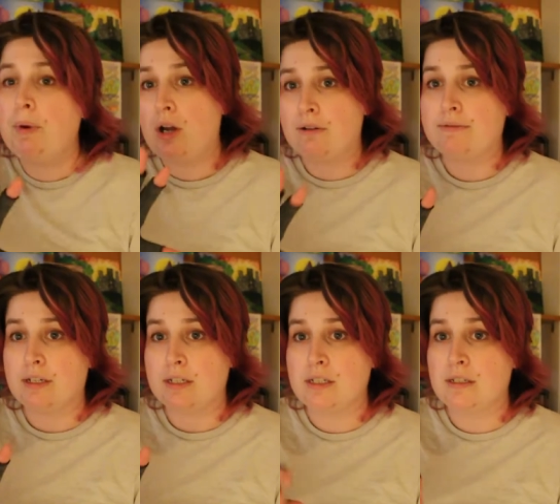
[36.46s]

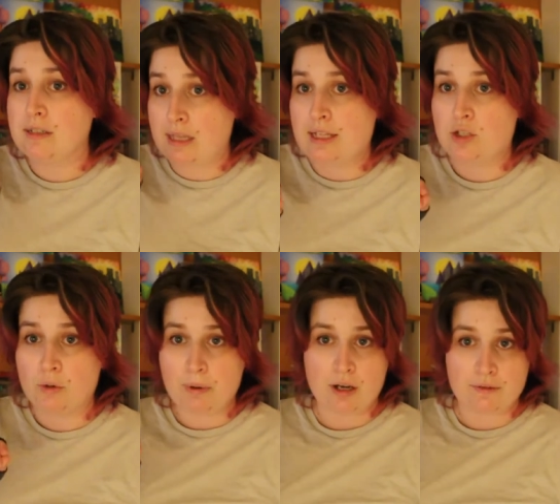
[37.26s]
perfect is, that's
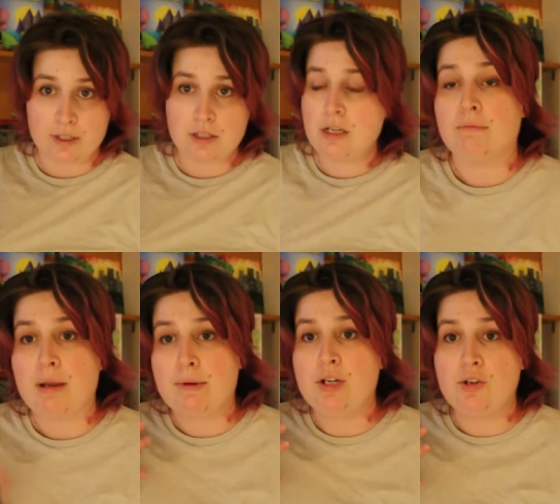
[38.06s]
your perfect.
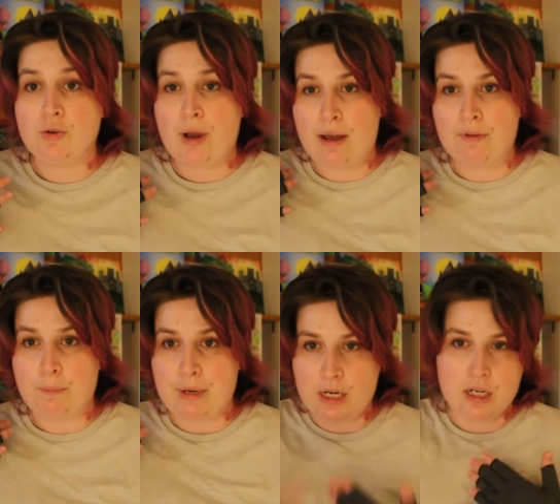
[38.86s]
Maybe you
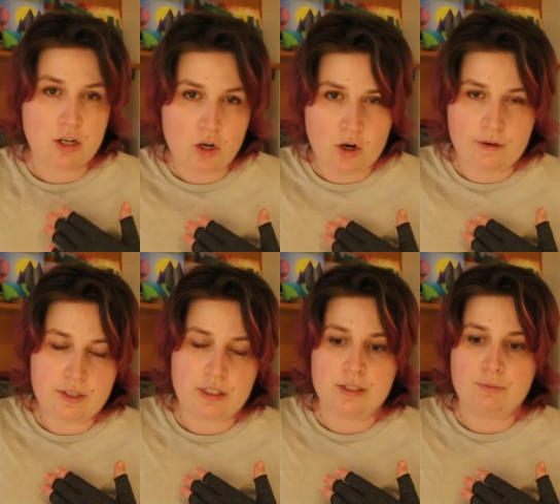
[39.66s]
haven't been
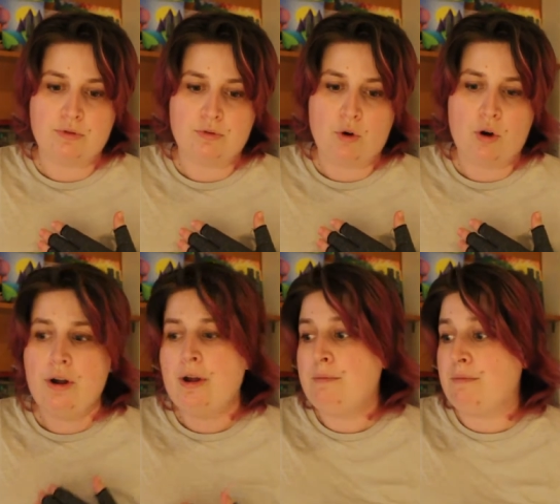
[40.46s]
overseas before.
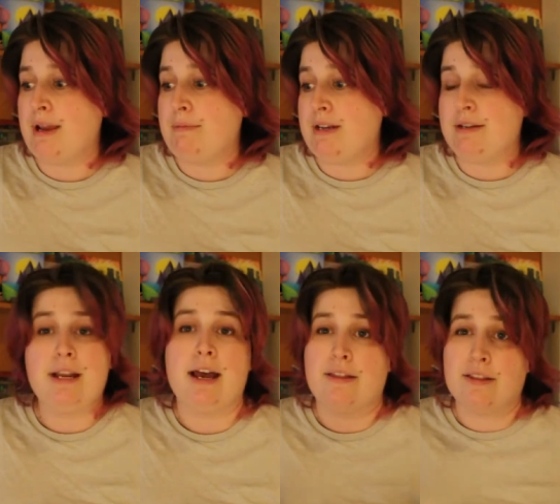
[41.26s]
Maybe
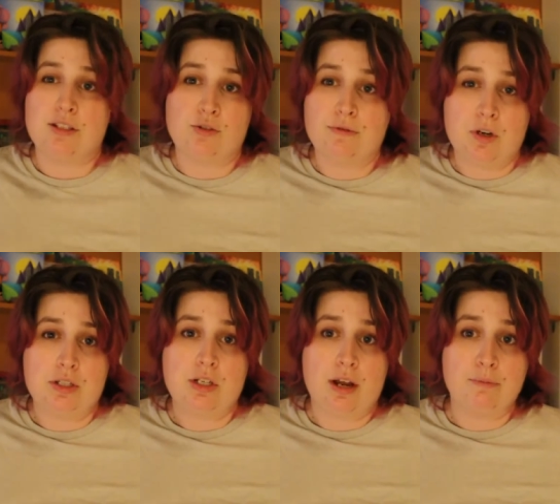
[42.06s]
yeah, this is your
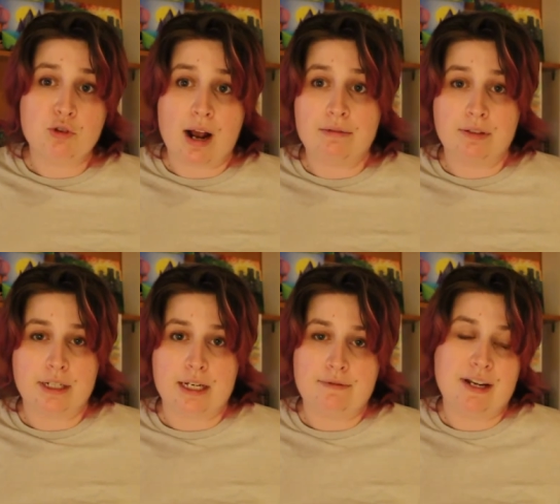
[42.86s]
first time
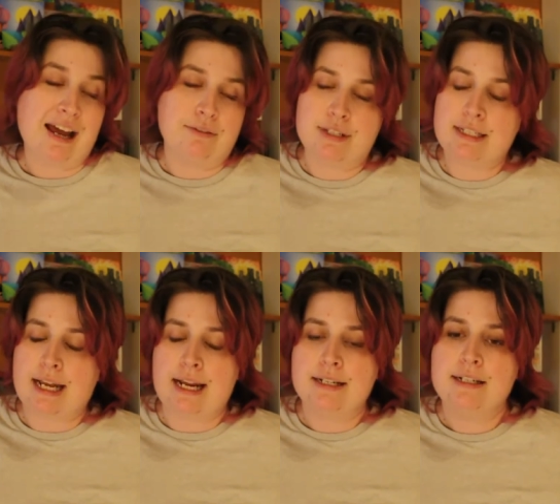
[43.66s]
traveling even out of
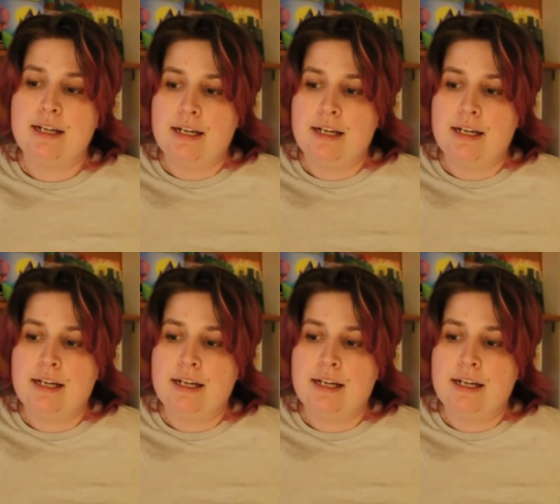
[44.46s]
state